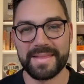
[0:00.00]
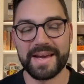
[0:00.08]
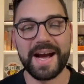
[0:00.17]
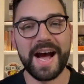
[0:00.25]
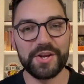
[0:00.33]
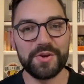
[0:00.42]

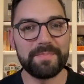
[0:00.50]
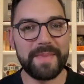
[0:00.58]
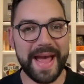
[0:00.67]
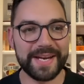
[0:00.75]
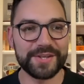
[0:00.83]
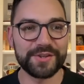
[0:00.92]
how do you
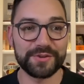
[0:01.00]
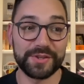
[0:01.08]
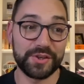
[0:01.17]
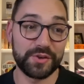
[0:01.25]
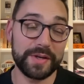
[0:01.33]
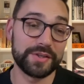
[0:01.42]
manage those
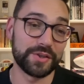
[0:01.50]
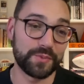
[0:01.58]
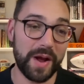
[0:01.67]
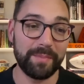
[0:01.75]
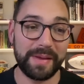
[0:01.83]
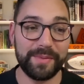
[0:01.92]
situations?
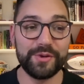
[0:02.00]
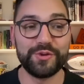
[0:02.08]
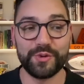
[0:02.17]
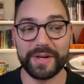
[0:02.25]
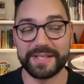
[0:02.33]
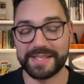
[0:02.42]
Well, maybe you
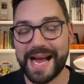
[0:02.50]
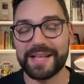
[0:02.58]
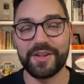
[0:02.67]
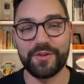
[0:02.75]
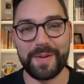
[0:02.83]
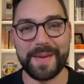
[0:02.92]
do it exactly
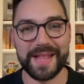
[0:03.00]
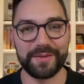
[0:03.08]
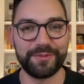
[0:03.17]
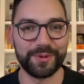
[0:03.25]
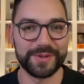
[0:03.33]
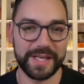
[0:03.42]
the way Matt
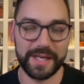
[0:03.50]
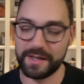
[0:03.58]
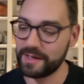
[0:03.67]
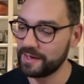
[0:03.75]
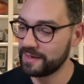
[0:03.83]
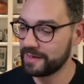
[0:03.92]
LaFleur did
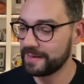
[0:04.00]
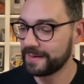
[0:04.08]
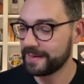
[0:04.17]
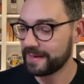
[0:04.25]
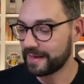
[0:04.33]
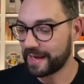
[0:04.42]
it,
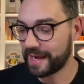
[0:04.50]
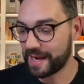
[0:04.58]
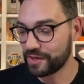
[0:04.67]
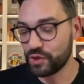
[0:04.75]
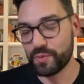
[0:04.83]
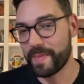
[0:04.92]

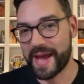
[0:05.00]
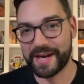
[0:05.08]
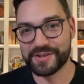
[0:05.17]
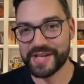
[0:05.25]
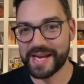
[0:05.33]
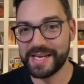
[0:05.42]
and you
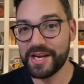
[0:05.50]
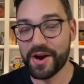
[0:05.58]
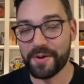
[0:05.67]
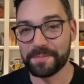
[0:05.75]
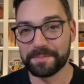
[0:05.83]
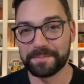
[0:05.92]
manage that ego.